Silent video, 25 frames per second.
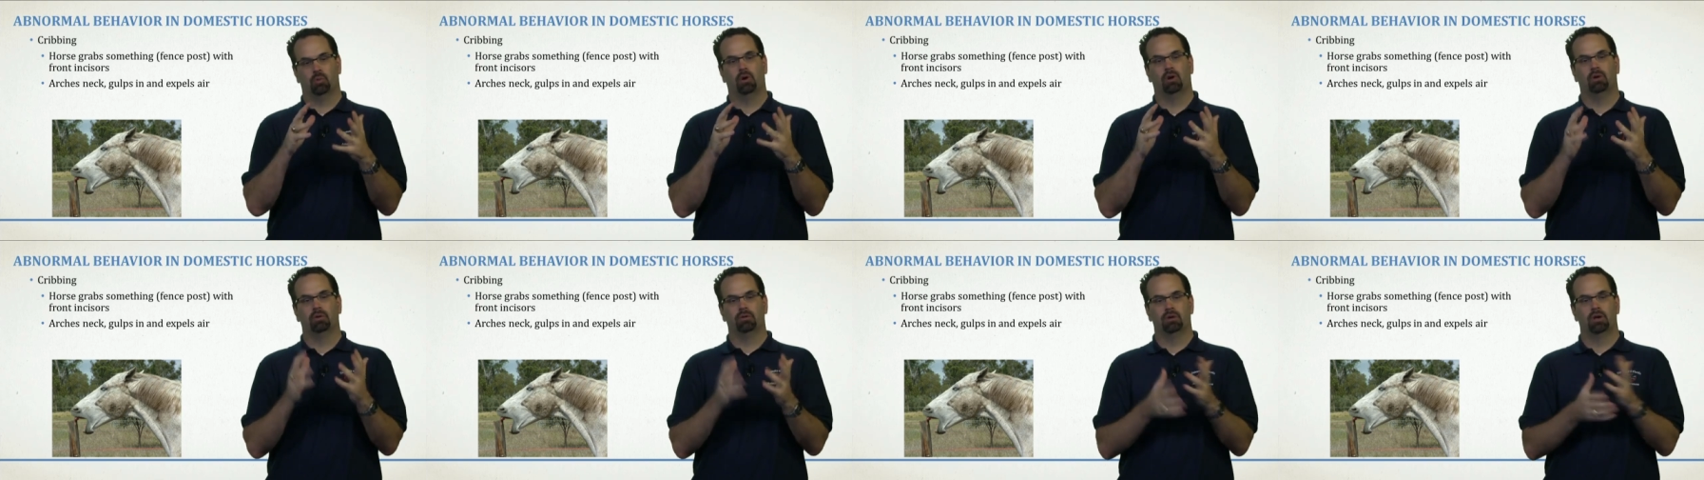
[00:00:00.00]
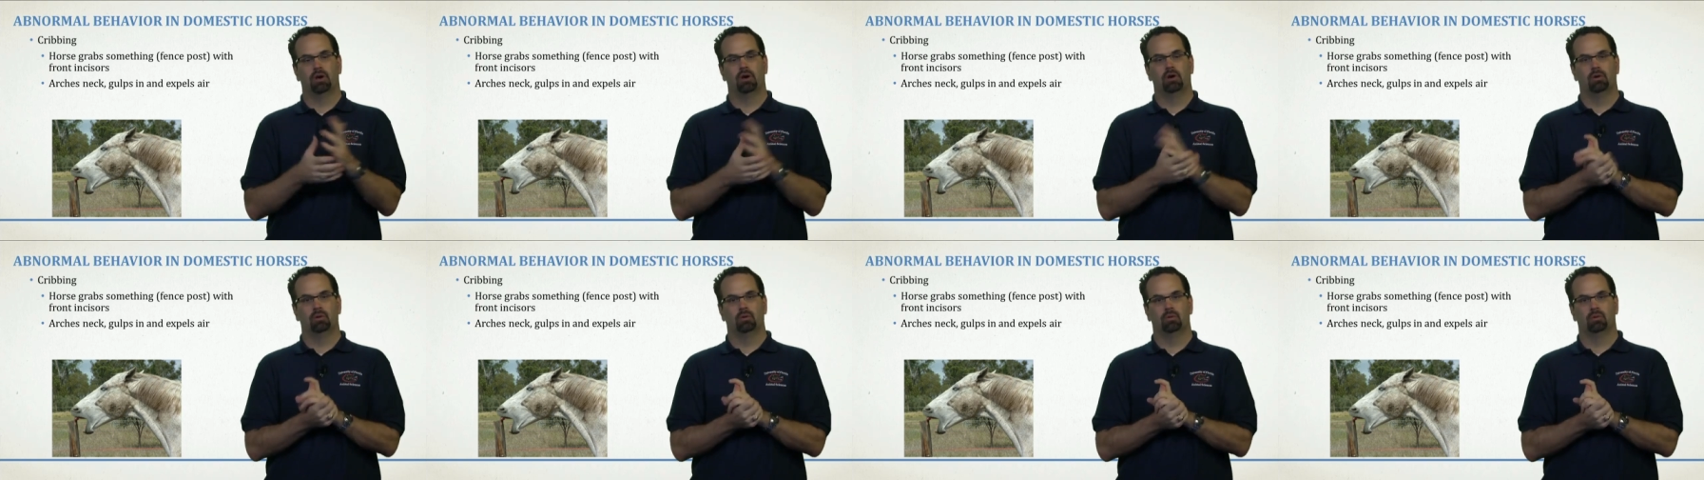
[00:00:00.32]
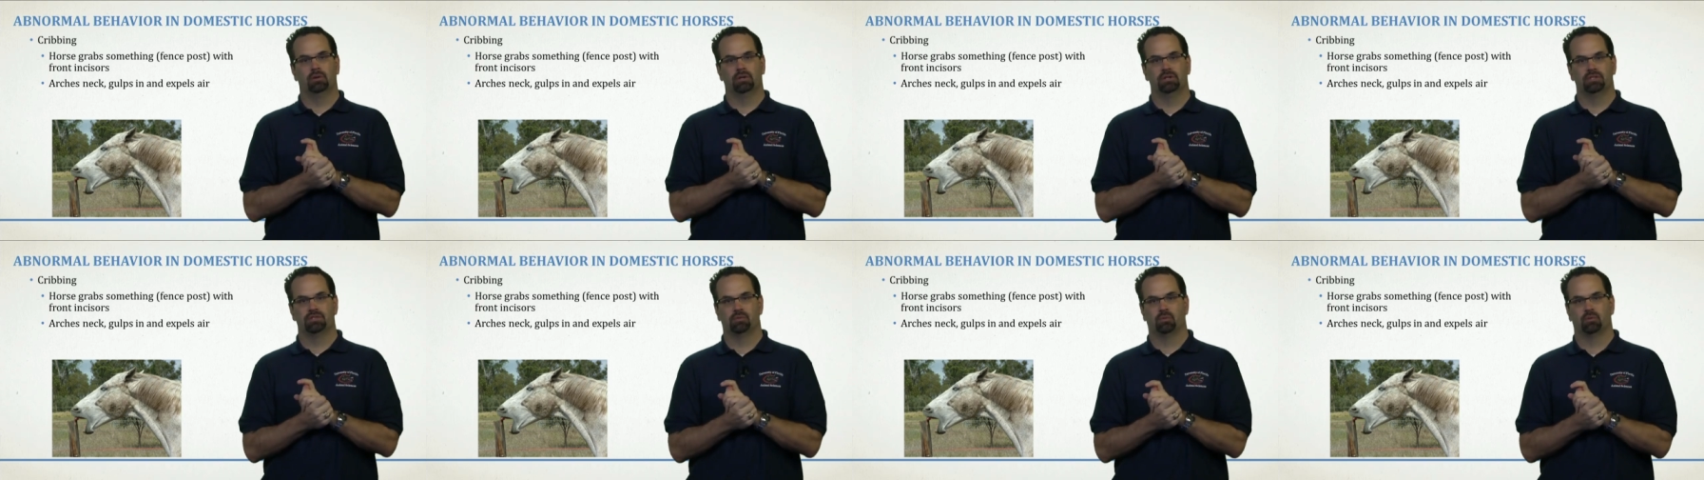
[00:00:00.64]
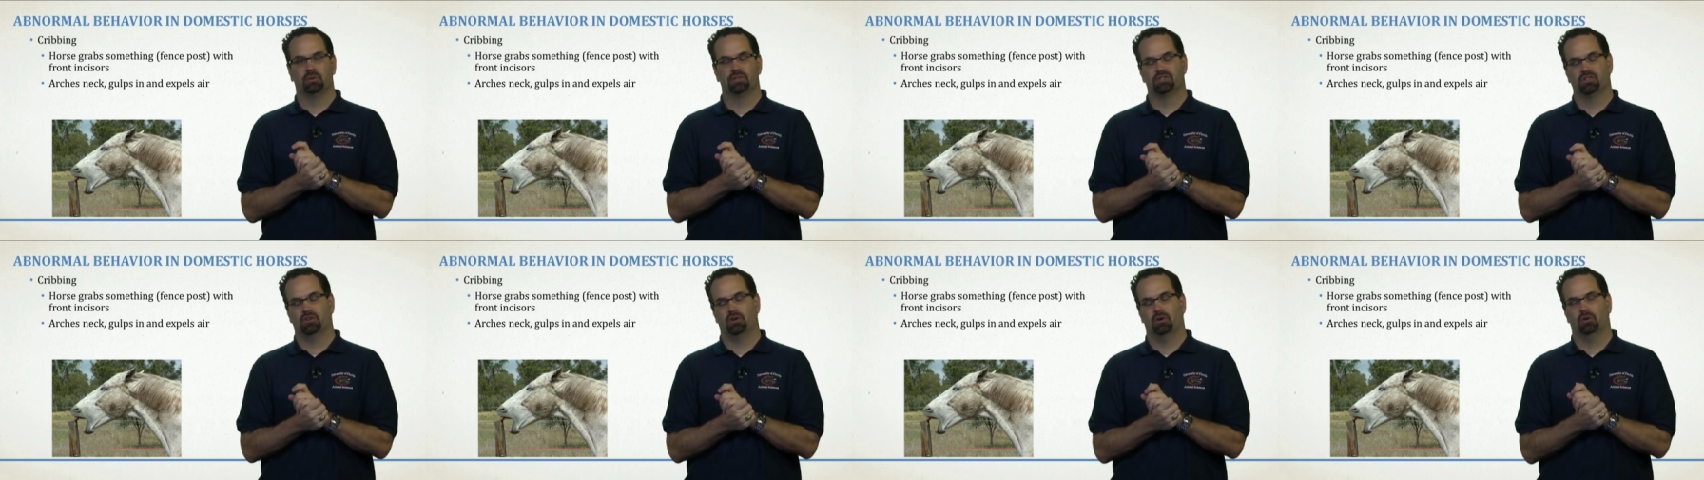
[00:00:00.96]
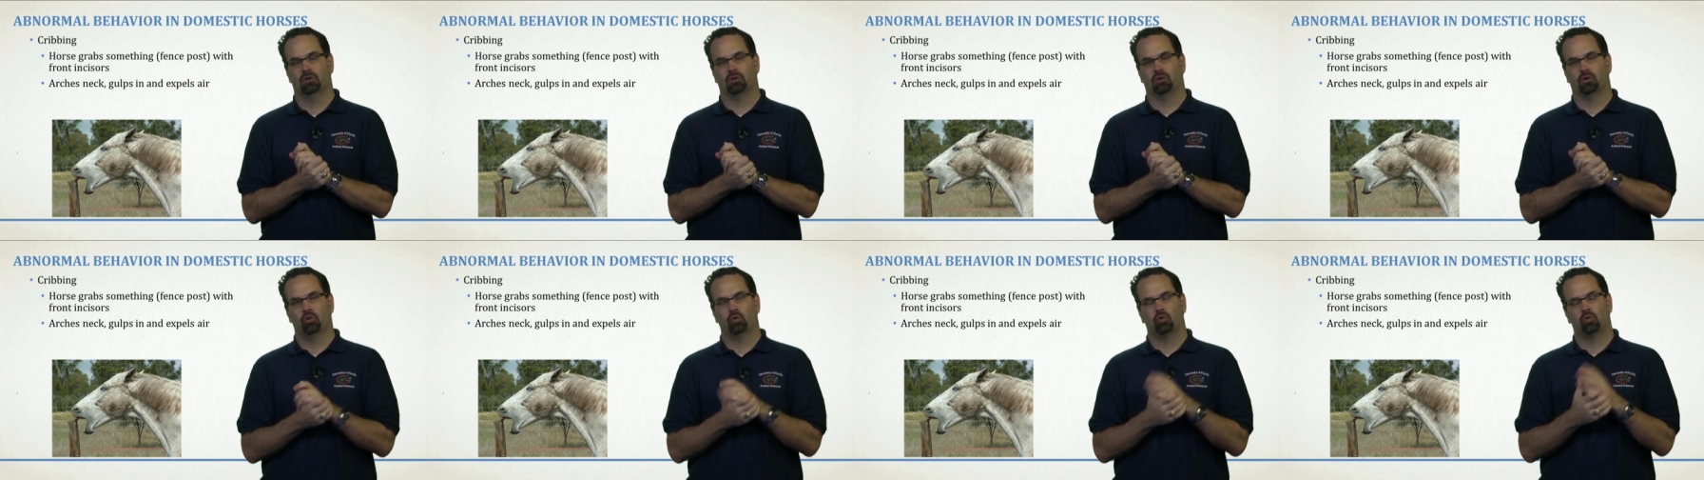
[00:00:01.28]
well known is what's
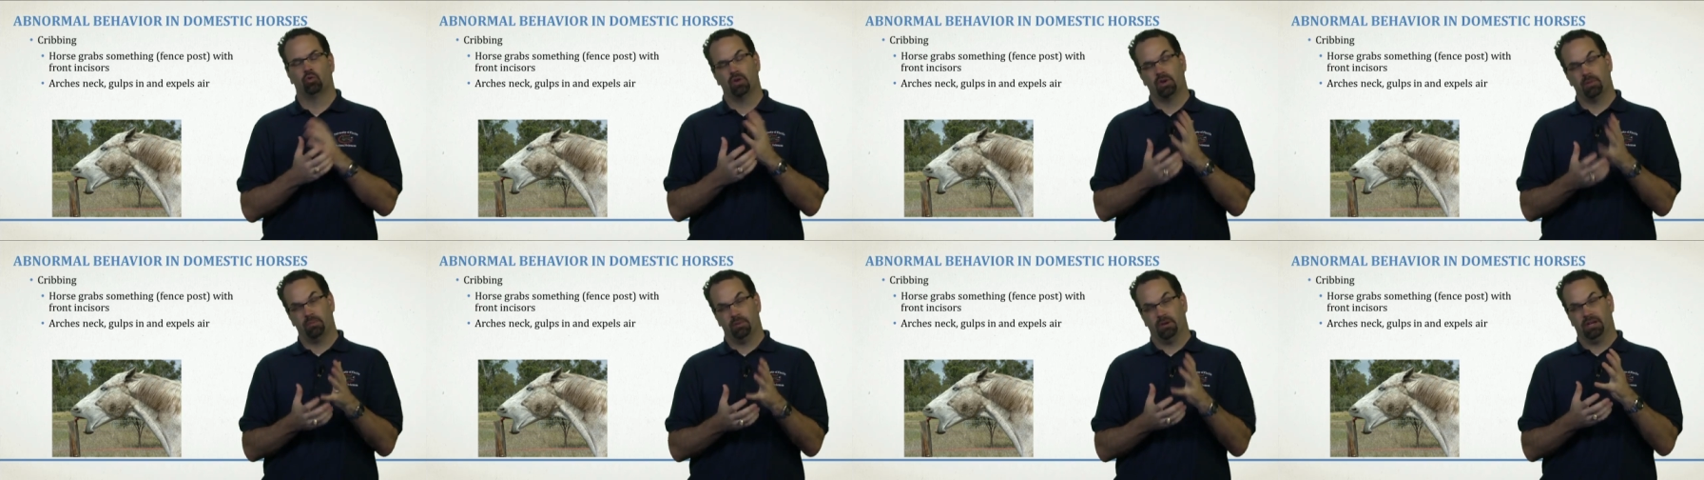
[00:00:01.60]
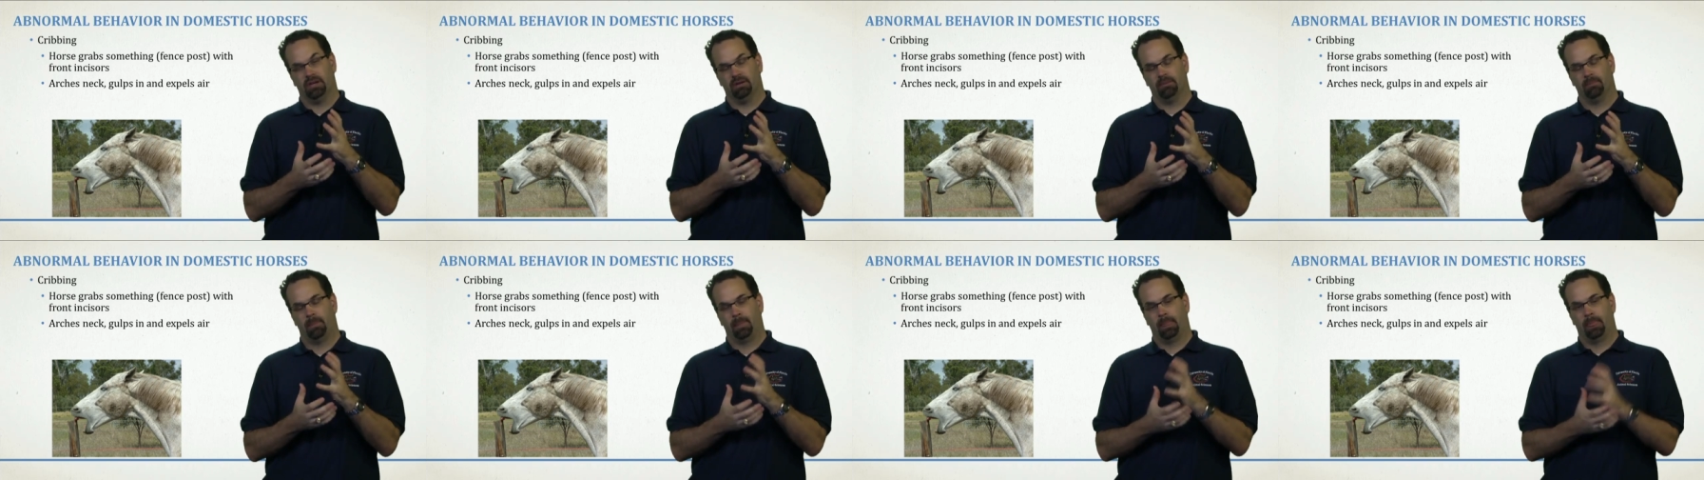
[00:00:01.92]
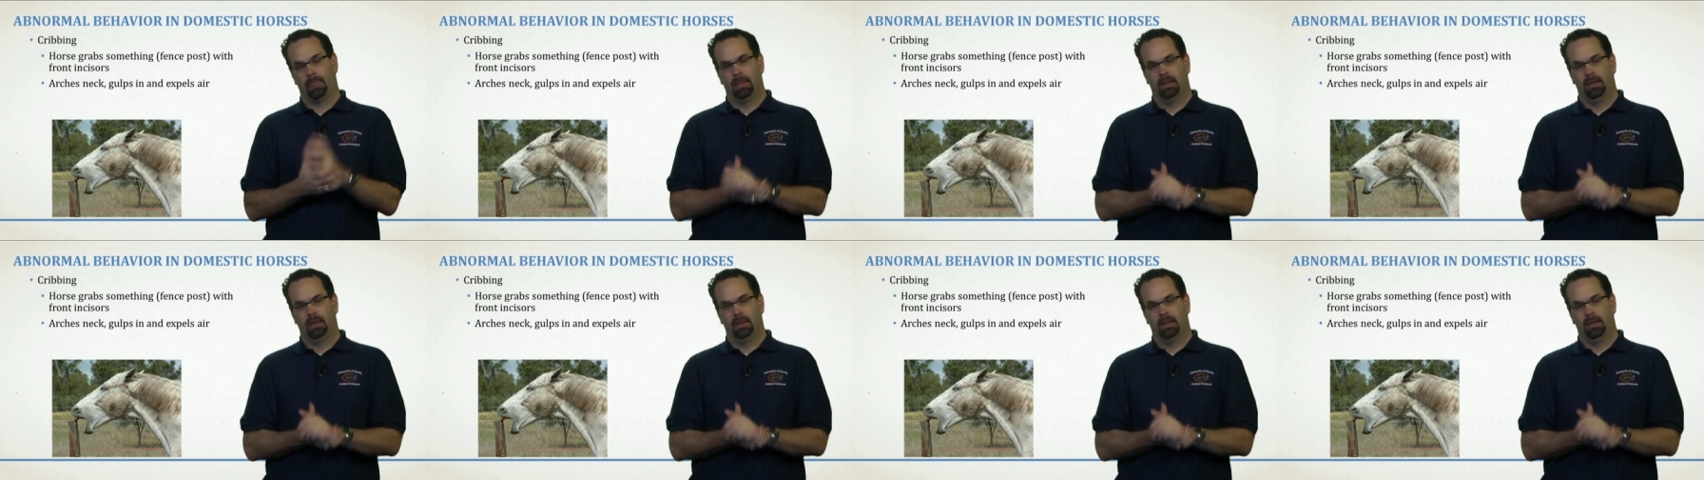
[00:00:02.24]
called cribbing.